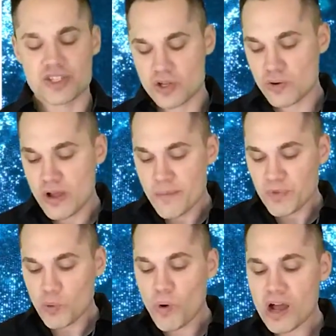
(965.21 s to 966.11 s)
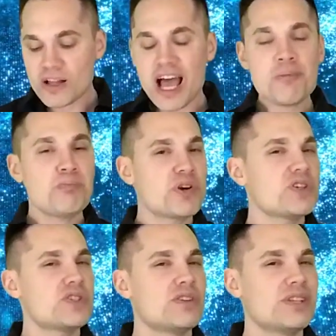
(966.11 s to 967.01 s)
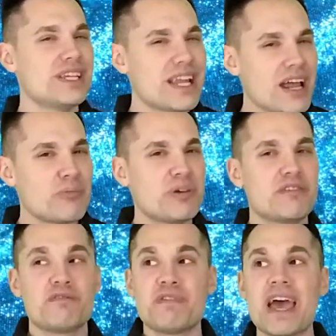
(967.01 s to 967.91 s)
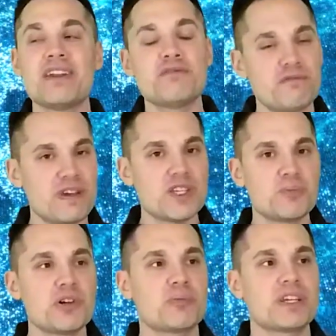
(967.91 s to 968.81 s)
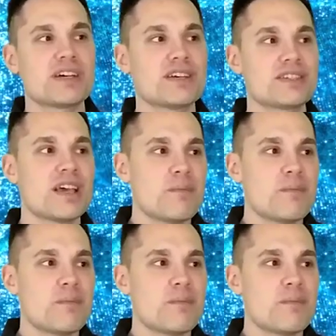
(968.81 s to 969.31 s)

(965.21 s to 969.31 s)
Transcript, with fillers: So while I'm personally not a big fan of Facebook because